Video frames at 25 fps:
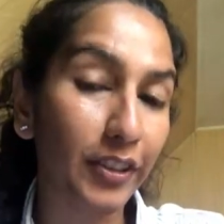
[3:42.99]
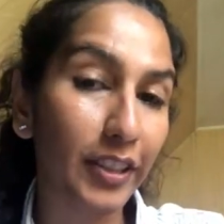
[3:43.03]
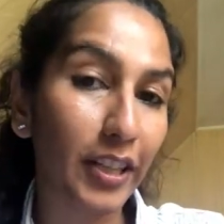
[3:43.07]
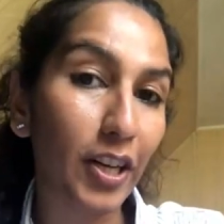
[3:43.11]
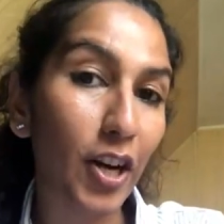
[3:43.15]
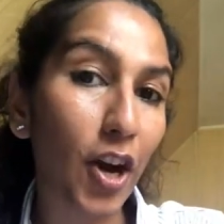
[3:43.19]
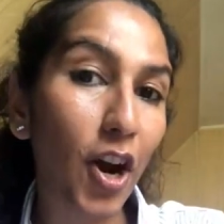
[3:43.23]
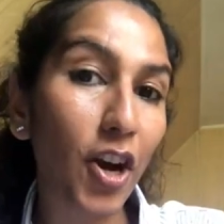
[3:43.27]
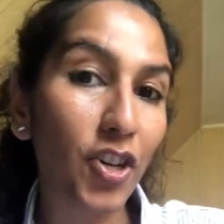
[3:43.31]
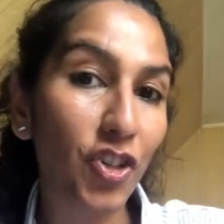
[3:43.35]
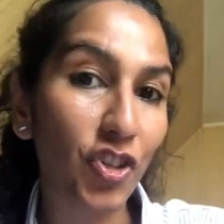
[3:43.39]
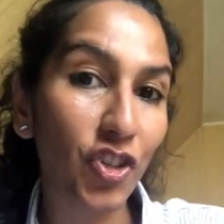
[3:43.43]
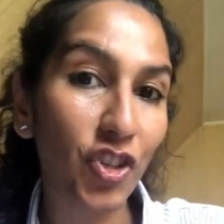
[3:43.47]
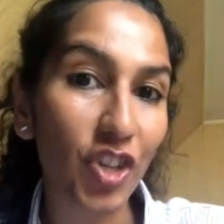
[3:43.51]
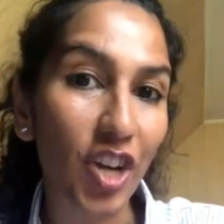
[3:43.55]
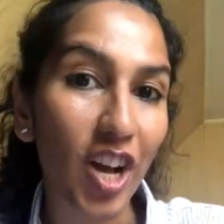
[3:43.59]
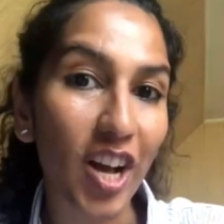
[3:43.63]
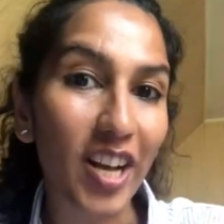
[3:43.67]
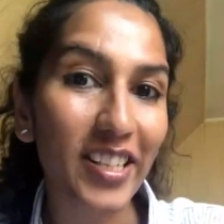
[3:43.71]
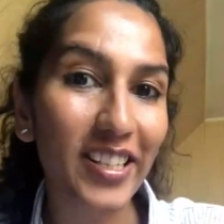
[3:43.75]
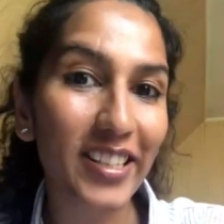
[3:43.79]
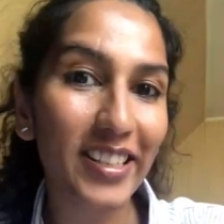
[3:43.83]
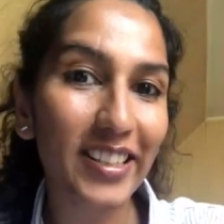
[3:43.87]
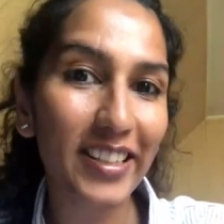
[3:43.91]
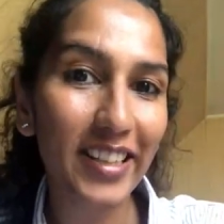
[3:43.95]
They're not
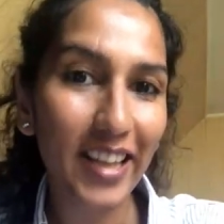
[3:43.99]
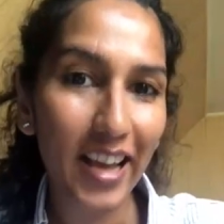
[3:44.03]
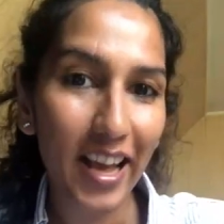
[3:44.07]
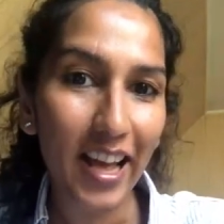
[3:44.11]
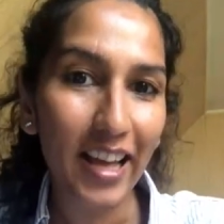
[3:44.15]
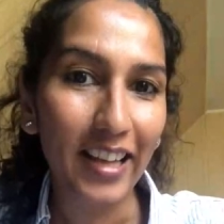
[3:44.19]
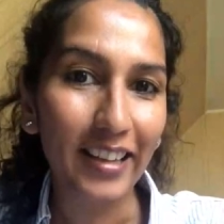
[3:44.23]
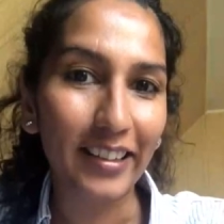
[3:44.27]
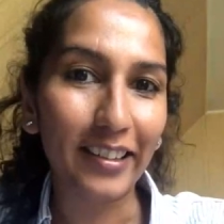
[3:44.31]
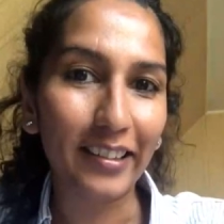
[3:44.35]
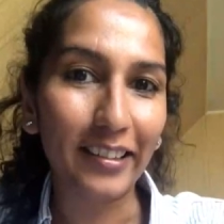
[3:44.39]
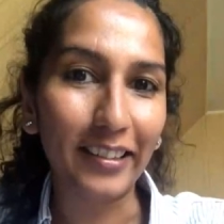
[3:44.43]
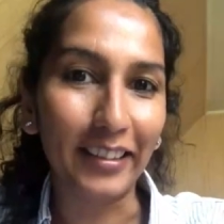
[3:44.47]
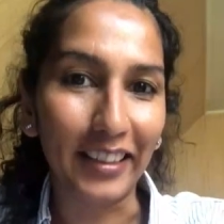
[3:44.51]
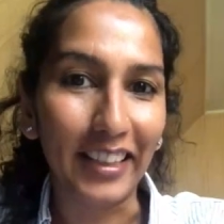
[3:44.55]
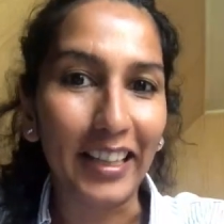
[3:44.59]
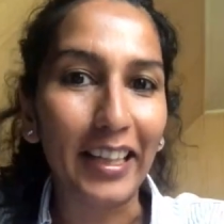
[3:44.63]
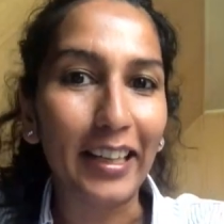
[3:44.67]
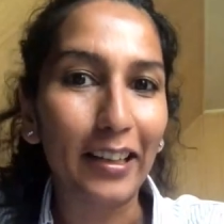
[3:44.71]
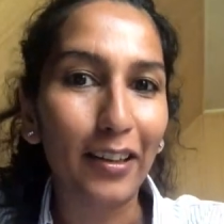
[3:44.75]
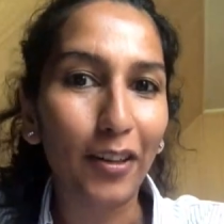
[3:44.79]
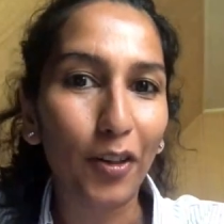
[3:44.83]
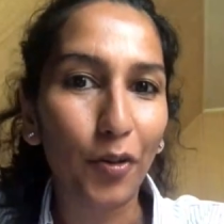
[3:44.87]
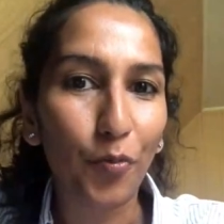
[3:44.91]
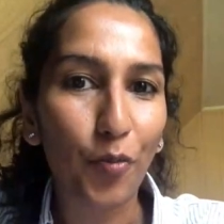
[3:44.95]
just the
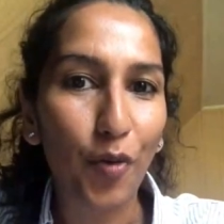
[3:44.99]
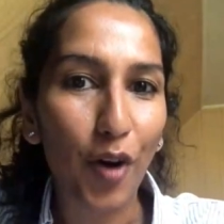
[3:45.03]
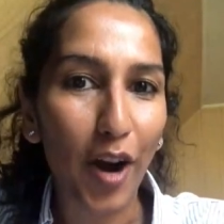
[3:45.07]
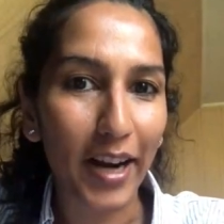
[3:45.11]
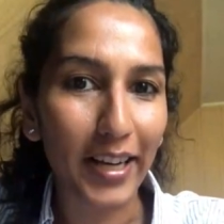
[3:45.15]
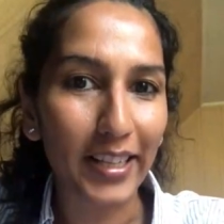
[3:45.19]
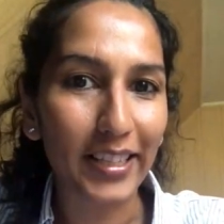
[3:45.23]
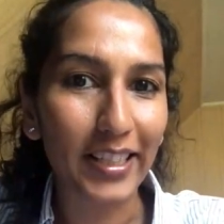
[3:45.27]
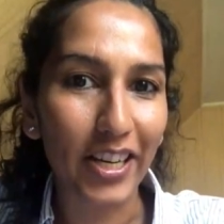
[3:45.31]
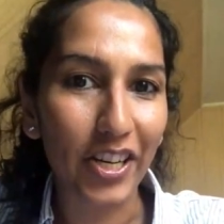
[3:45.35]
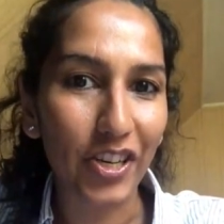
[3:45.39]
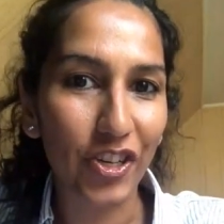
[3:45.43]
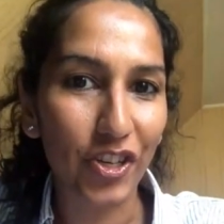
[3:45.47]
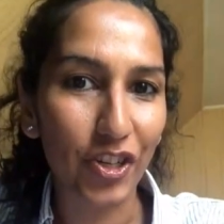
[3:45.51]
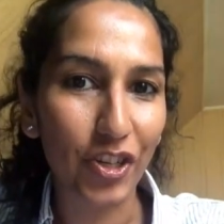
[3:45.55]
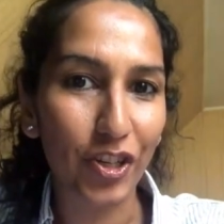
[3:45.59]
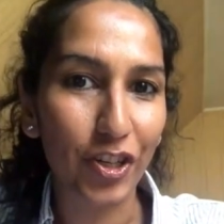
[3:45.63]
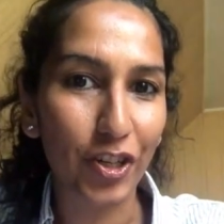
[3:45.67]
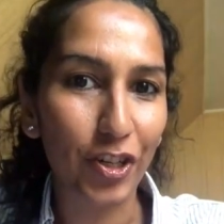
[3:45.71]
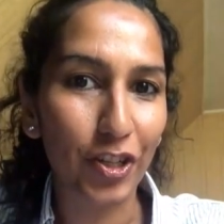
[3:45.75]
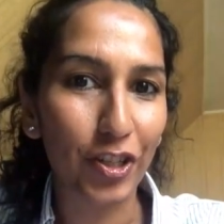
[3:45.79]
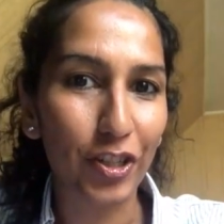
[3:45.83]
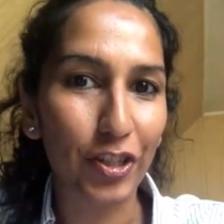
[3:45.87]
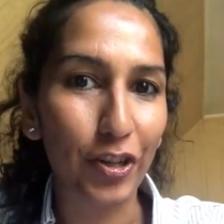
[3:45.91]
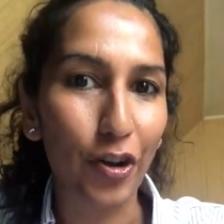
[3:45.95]
legal
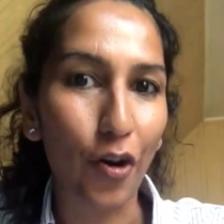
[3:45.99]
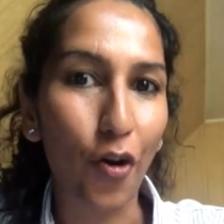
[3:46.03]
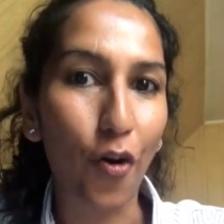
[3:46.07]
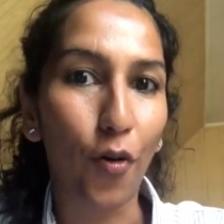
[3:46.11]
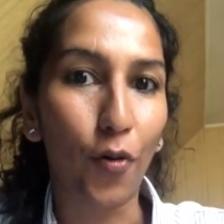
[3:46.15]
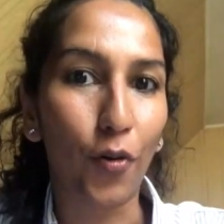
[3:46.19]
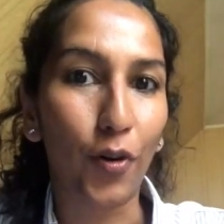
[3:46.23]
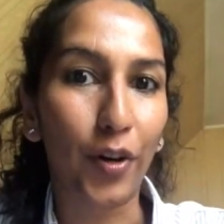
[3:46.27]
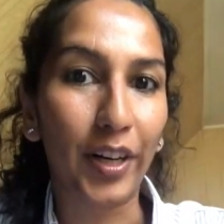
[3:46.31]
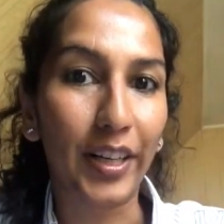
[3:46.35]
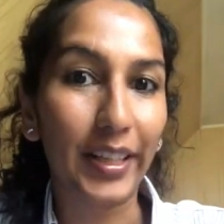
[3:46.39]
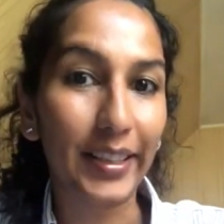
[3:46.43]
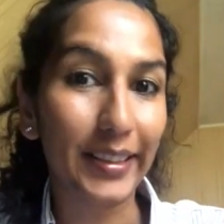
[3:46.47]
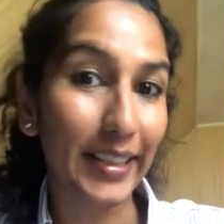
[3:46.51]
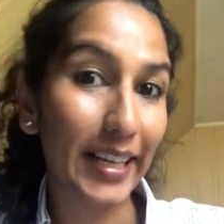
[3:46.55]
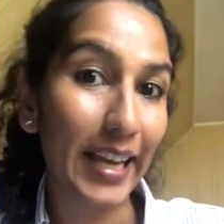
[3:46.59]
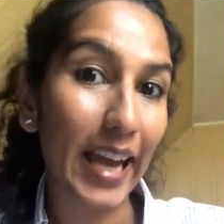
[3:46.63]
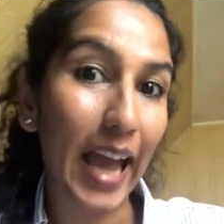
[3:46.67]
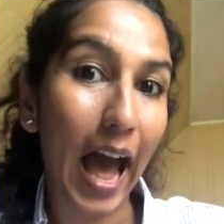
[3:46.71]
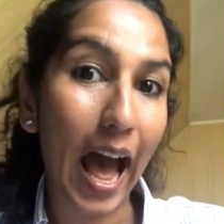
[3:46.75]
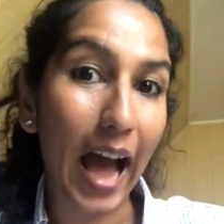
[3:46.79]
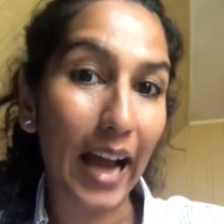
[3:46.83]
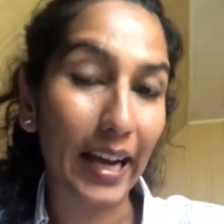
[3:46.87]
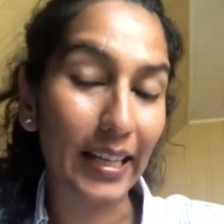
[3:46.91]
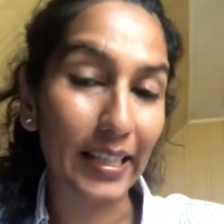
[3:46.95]
practitioners or
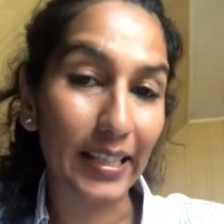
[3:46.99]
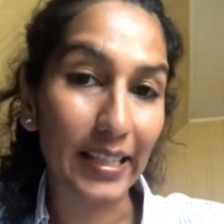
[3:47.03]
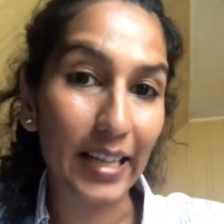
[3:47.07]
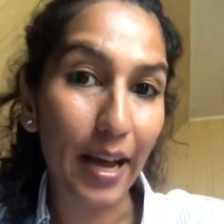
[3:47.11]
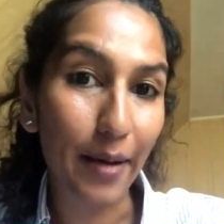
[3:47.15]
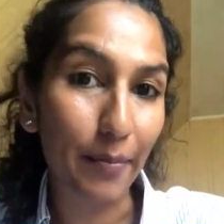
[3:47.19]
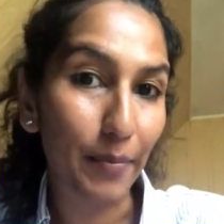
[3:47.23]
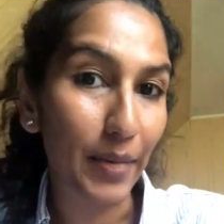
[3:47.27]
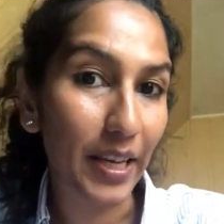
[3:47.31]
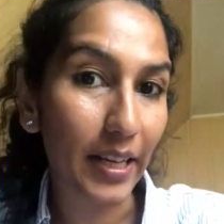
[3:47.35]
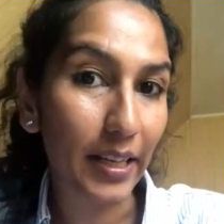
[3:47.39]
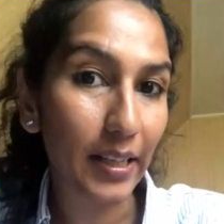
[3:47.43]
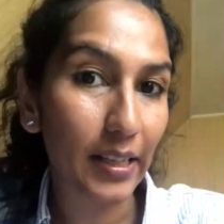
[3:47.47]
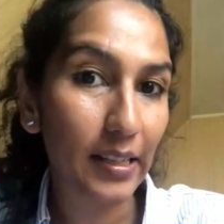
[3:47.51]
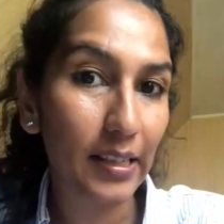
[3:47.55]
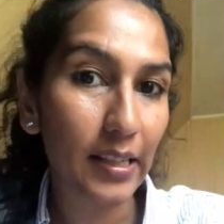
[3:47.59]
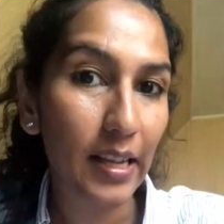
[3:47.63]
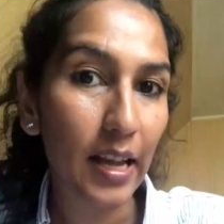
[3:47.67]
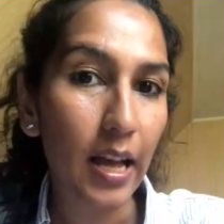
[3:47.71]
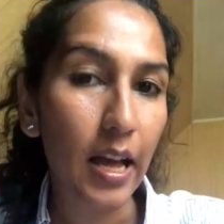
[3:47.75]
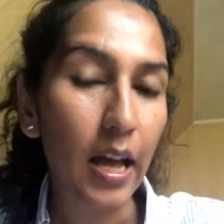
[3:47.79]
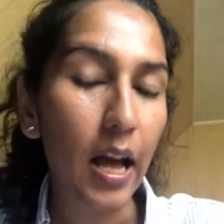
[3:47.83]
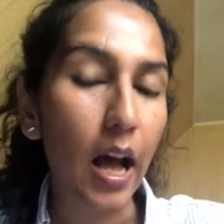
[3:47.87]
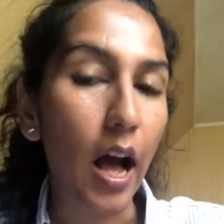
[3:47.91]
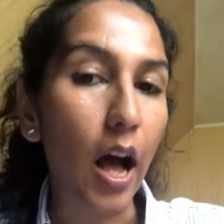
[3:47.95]
the academics.